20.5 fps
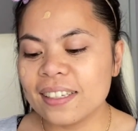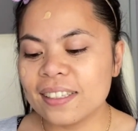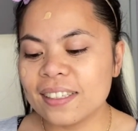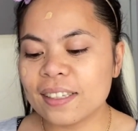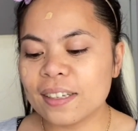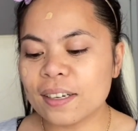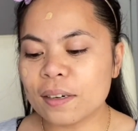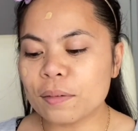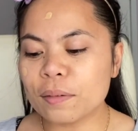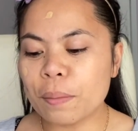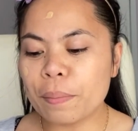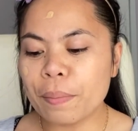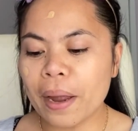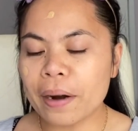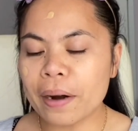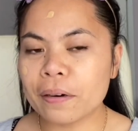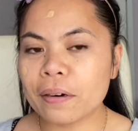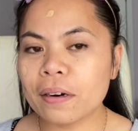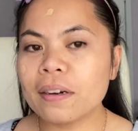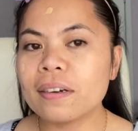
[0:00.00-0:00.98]
I have a
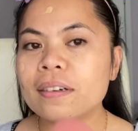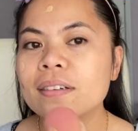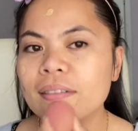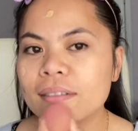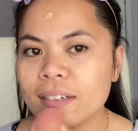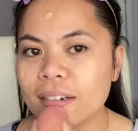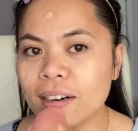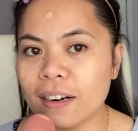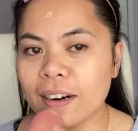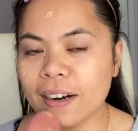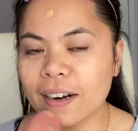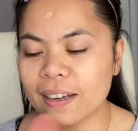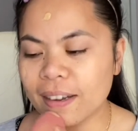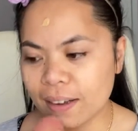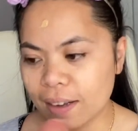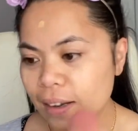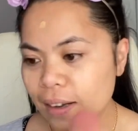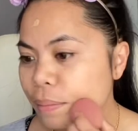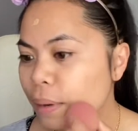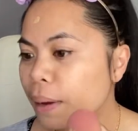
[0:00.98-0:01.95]
mirror. Alright, I
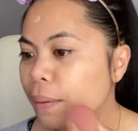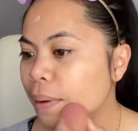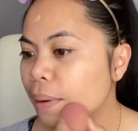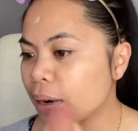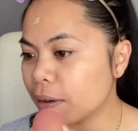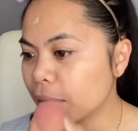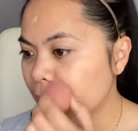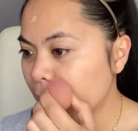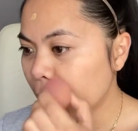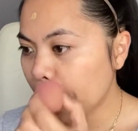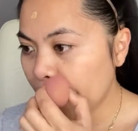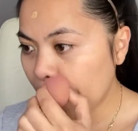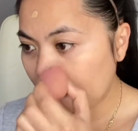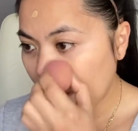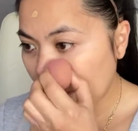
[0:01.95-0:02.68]
got my mirror here.